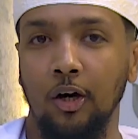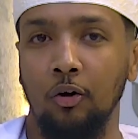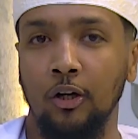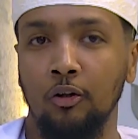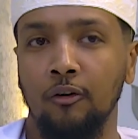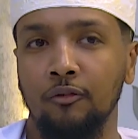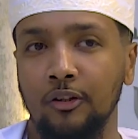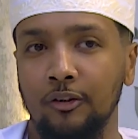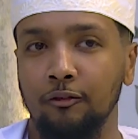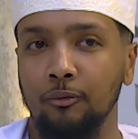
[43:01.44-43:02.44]
a lot of
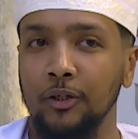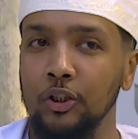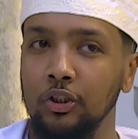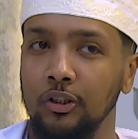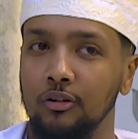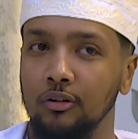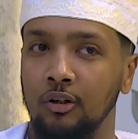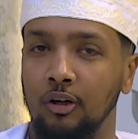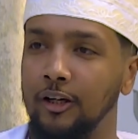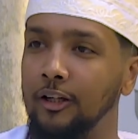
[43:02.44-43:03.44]
these information
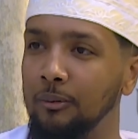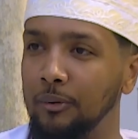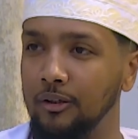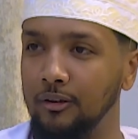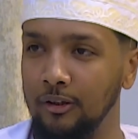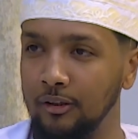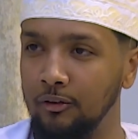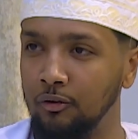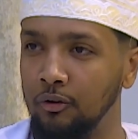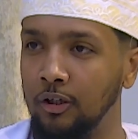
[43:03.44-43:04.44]
are academic,
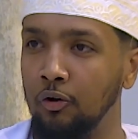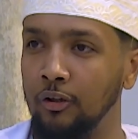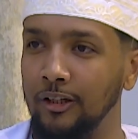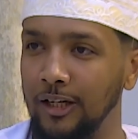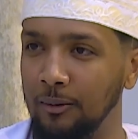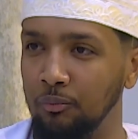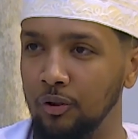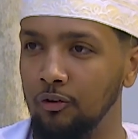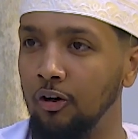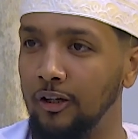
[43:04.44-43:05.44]
so they're all in the
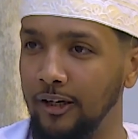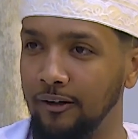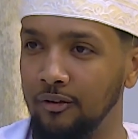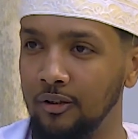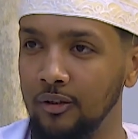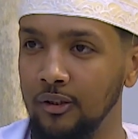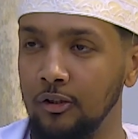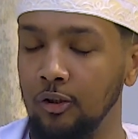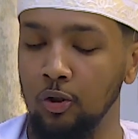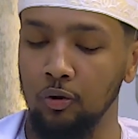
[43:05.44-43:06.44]
libraries, archived,
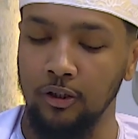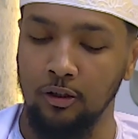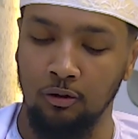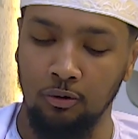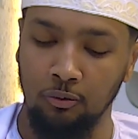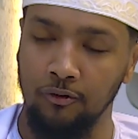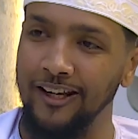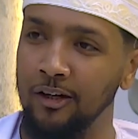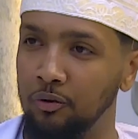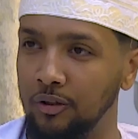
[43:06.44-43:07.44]
or they're all with
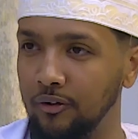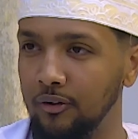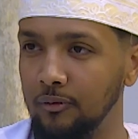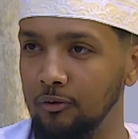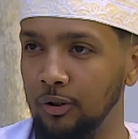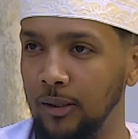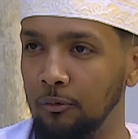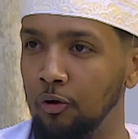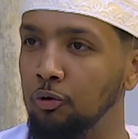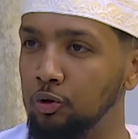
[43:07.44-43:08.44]
the elders,
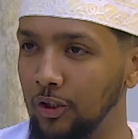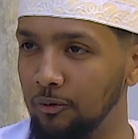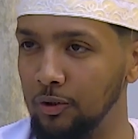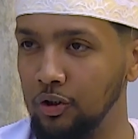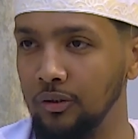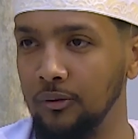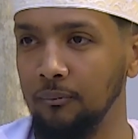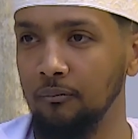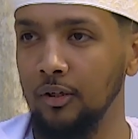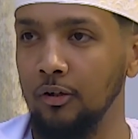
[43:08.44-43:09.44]
oral transmission,
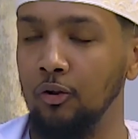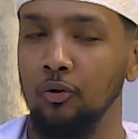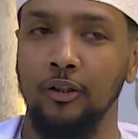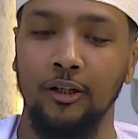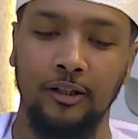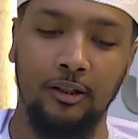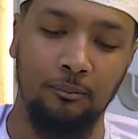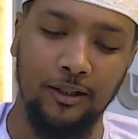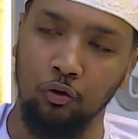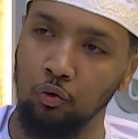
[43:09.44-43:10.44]
or they're in the
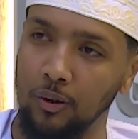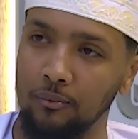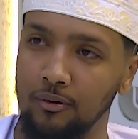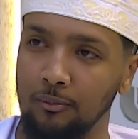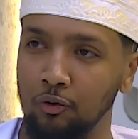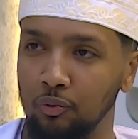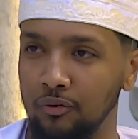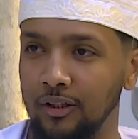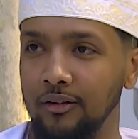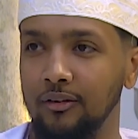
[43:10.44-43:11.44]
manuscripts,
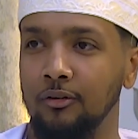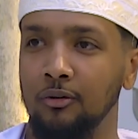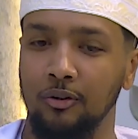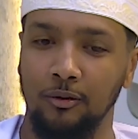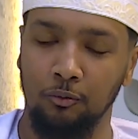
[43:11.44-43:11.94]
makhtutat, or the